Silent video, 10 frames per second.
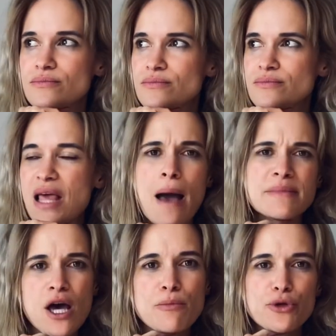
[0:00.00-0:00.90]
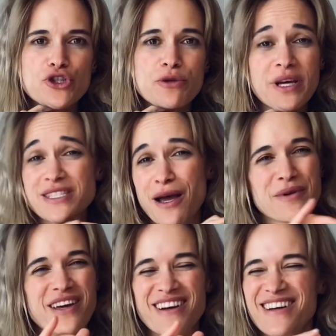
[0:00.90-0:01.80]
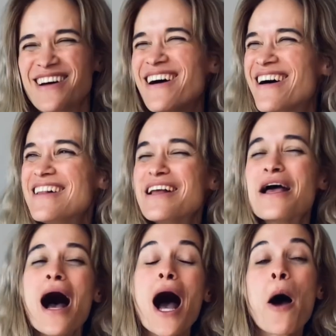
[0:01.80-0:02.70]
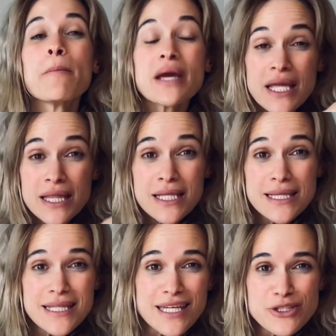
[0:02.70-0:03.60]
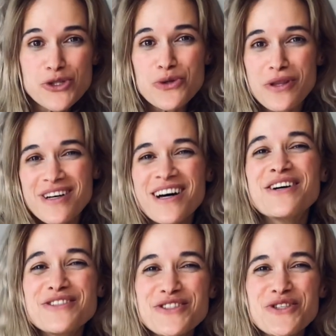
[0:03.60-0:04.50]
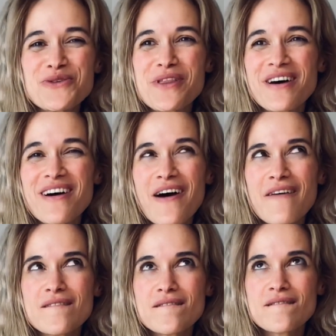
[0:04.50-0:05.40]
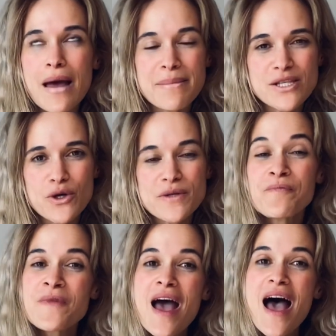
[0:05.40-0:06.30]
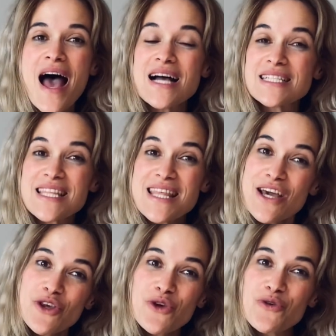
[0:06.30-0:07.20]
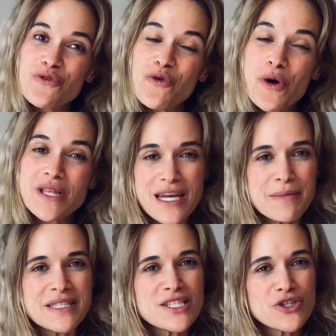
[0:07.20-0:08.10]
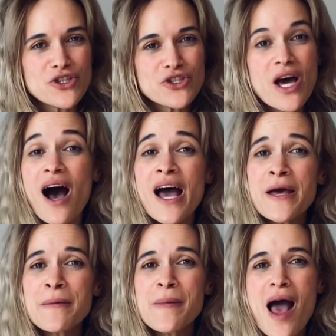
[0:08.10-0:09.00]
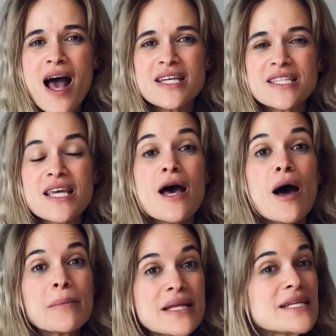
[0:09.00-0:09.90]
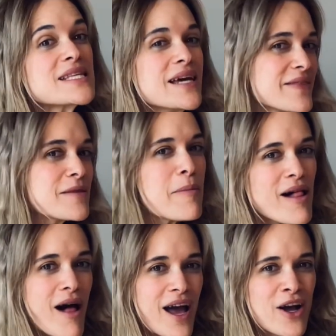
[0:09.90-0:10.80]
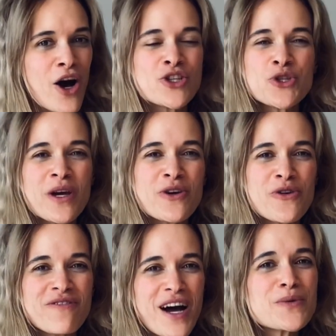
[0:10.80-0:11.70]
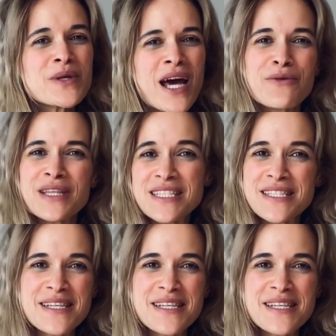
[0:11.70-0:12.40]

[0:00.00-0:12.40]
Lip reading: Amazon merchant page. I'm kidding. In the links to the episode. And thank you for letting me steal your time. And please hit the bell icon to get notified when I release these